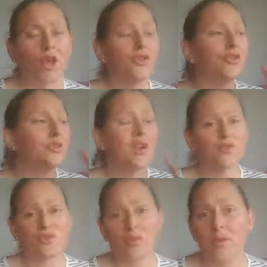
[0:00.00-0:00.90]
You will have
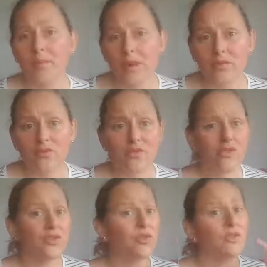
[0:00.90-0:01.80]
stronger
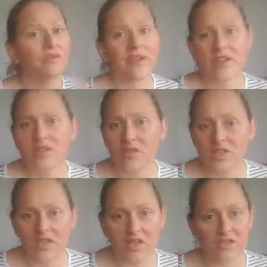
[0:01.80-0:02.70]
boundaries. You will raise your
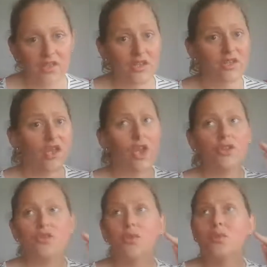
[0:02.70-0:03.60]
standards.
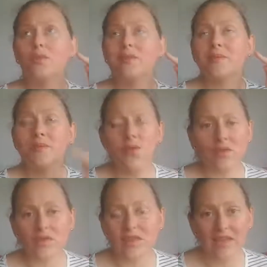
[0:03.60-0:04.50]
You will be
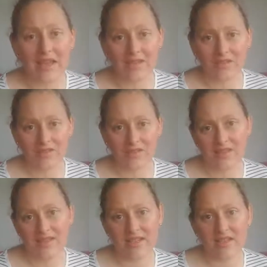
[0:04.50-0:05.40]
more selective
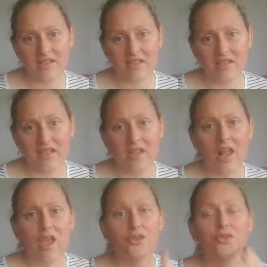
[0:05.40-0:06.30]
in dating.
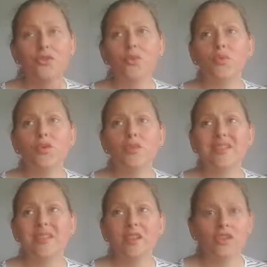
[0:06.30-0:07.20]
You will
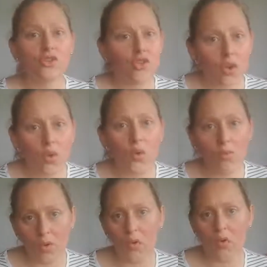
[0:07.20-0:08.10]
say no
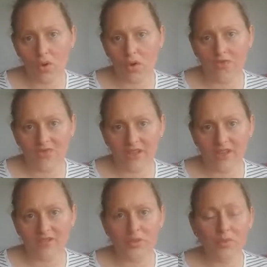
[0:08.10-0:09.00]
more
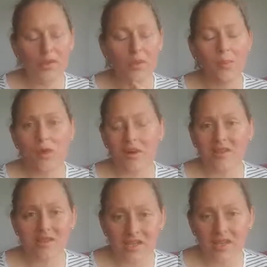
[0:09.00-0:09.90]
often. You become more
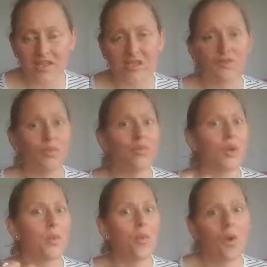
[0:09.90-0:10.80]
assertive. You
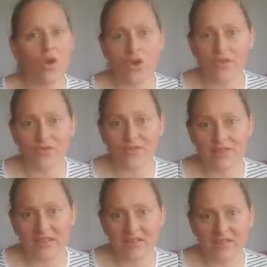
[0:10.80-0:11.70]
become more
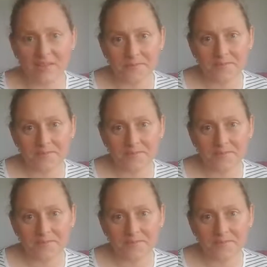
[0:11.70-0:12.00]
confident.